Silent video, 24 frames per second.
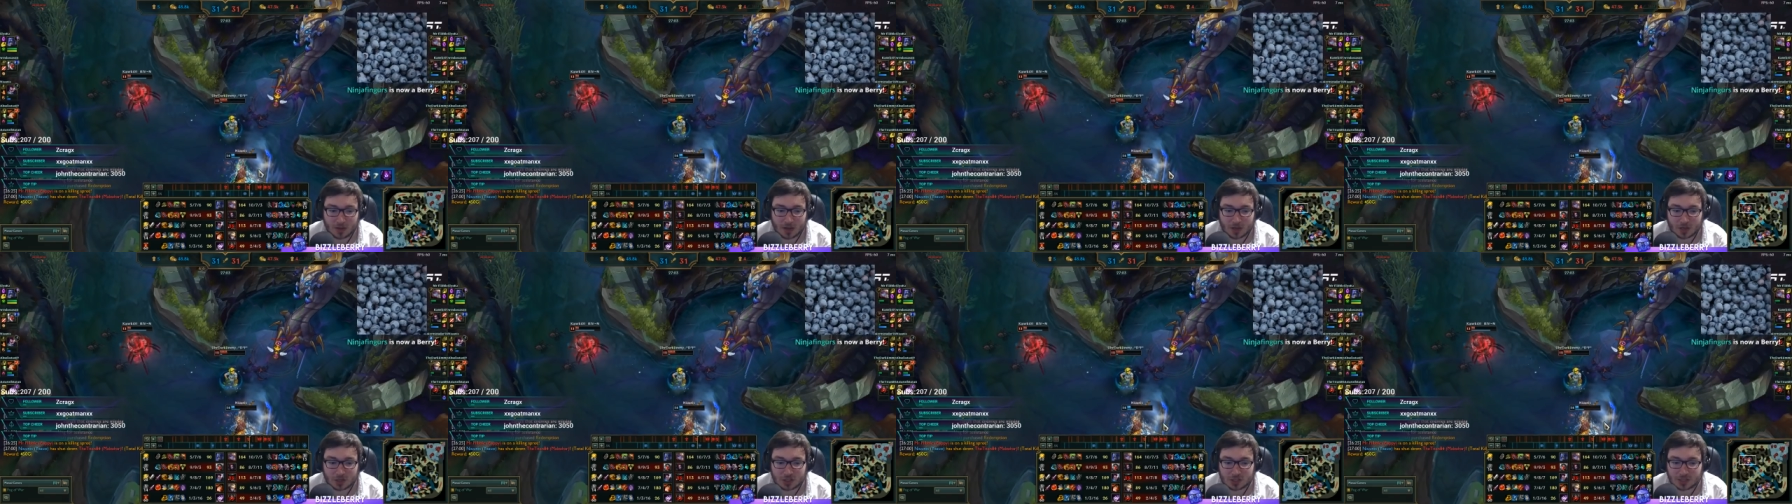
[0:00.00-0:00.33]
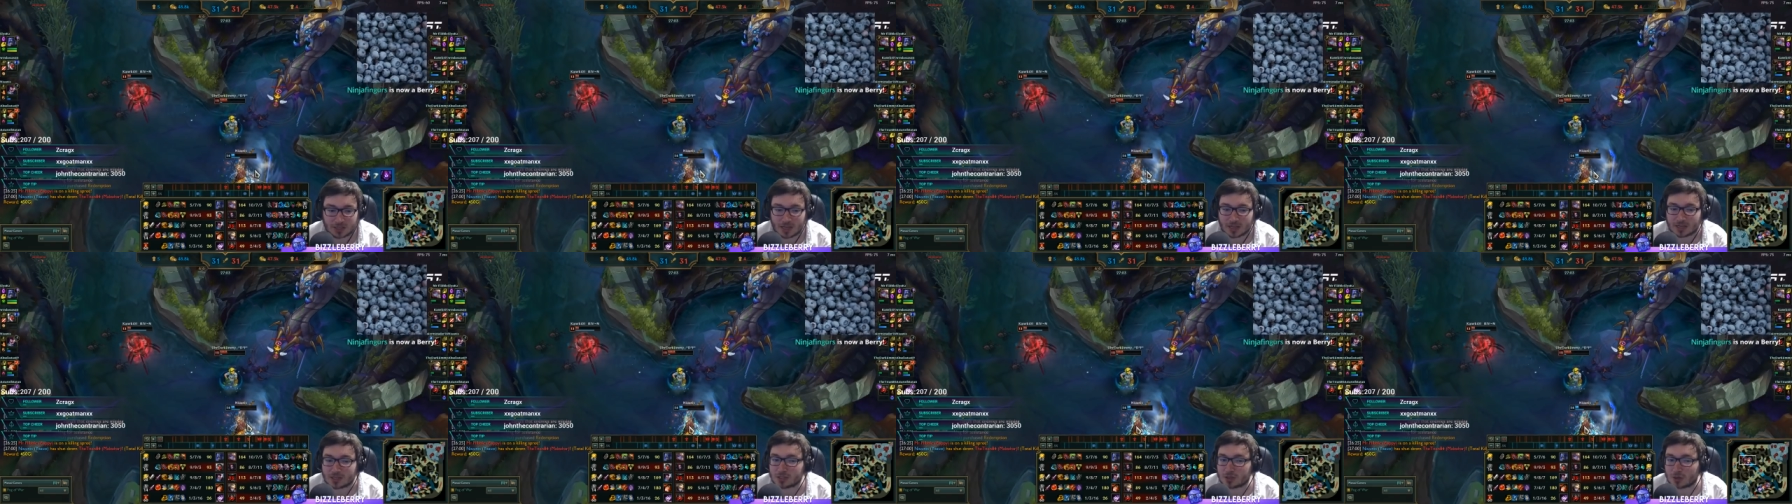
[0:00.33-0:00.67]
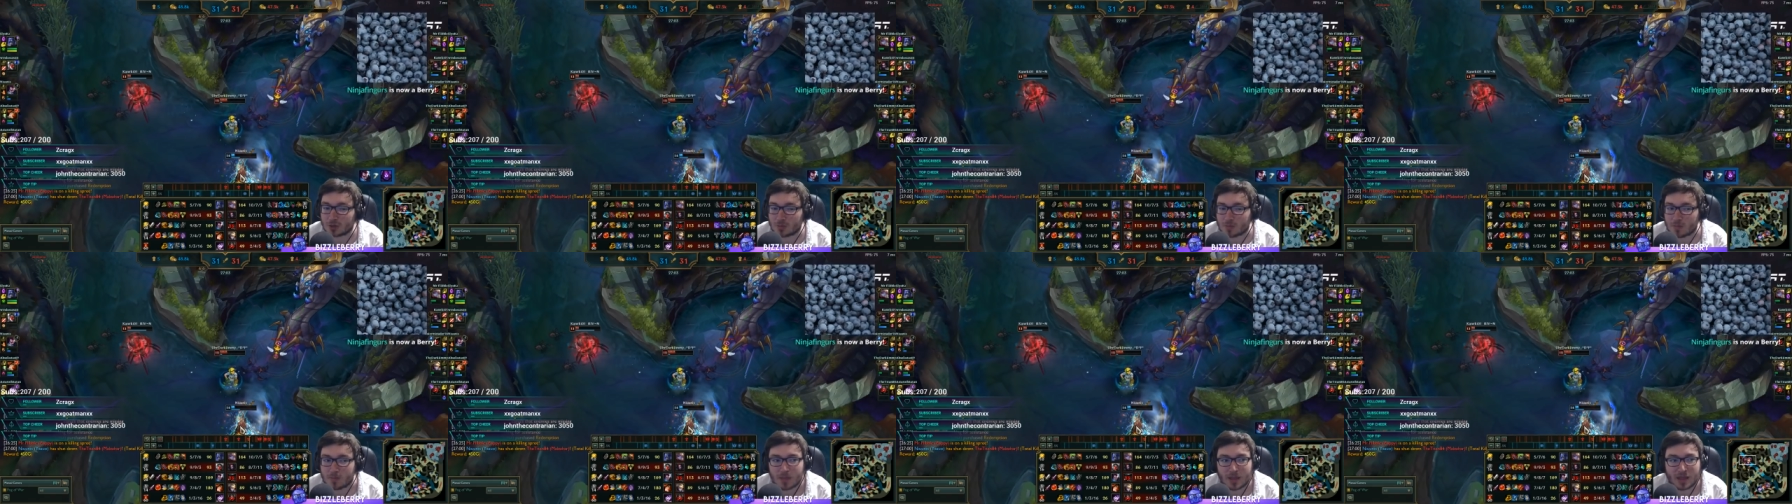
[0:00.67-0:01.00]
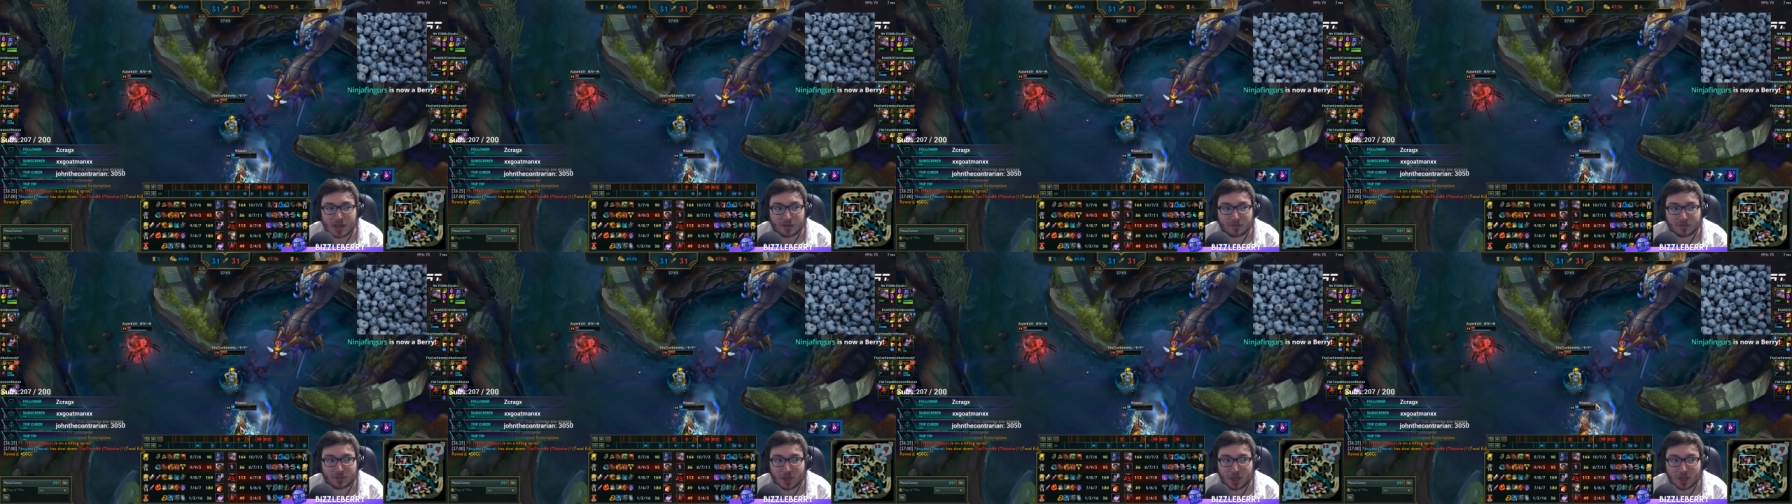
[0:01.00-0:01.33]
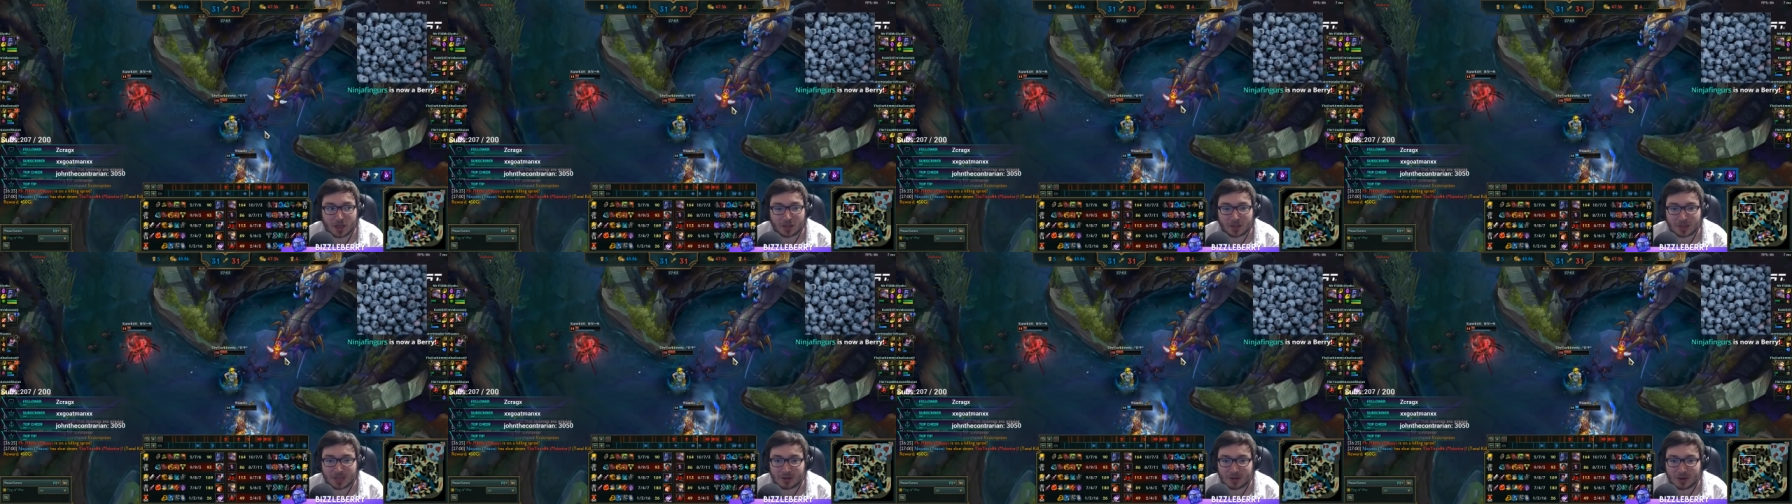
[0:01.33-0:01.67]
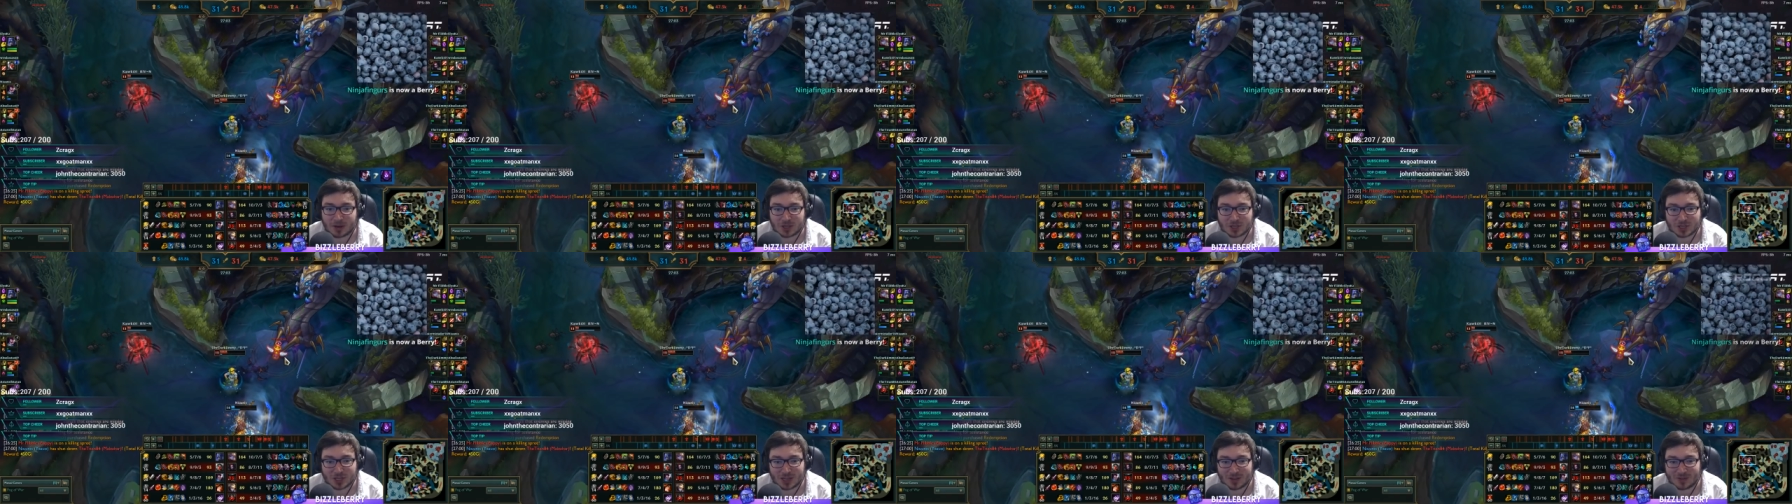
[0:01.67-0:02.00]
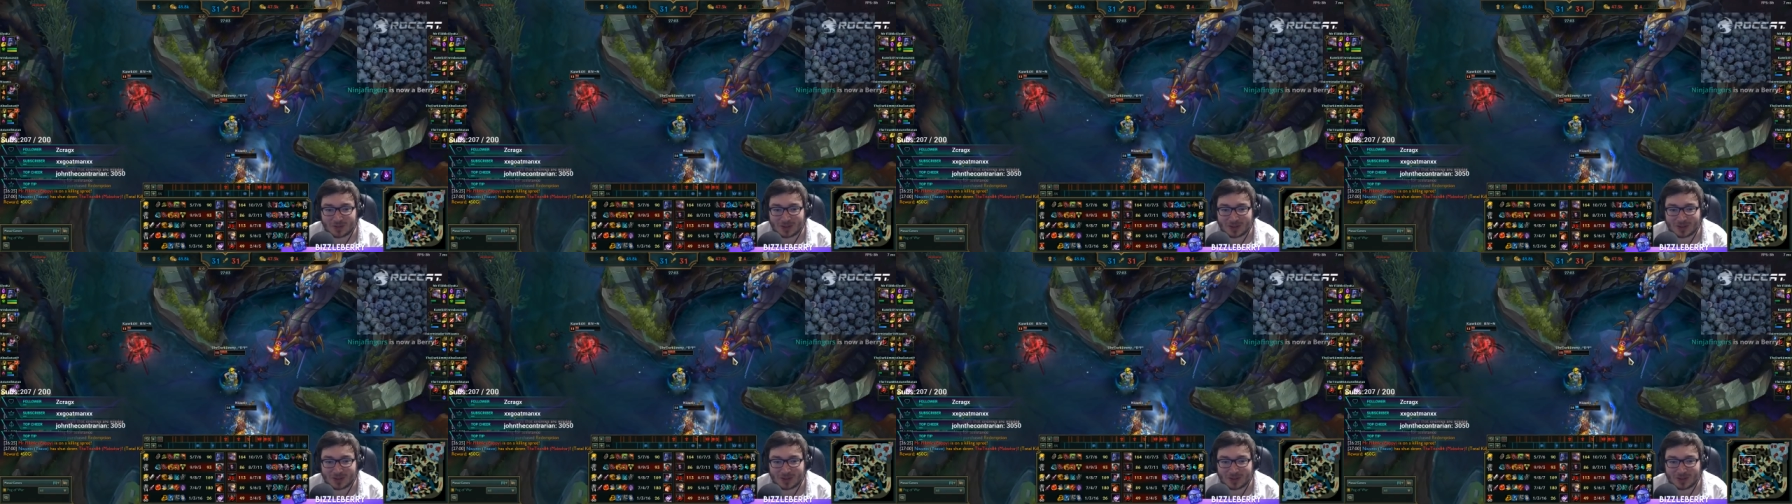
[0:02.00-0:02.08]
Actually, Yasuo may have died there actually